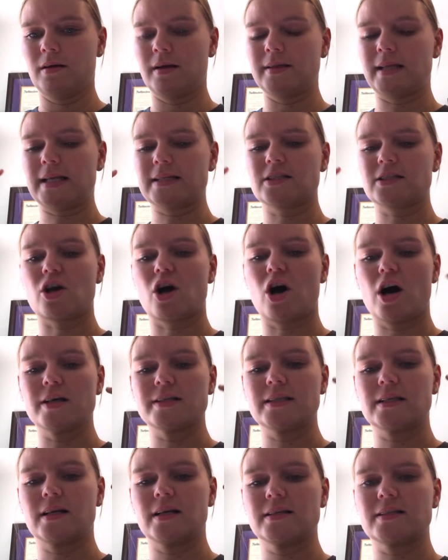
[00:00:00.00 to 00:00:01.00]
that's
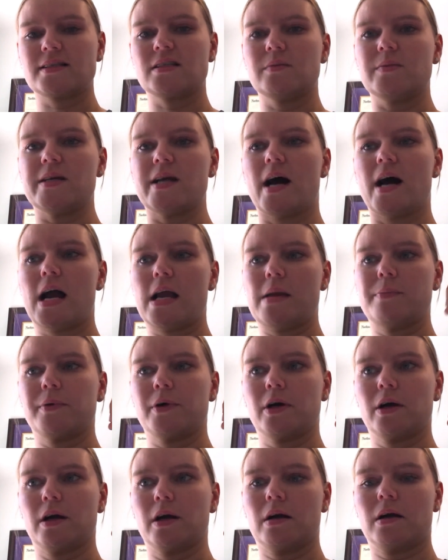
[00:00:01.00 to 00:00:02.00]
causing us to be
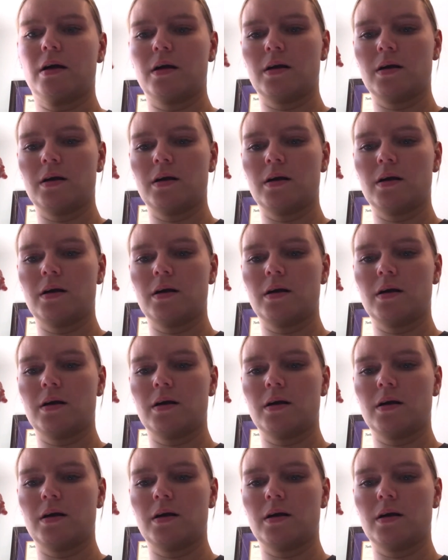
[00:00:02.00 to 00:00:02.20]
hyper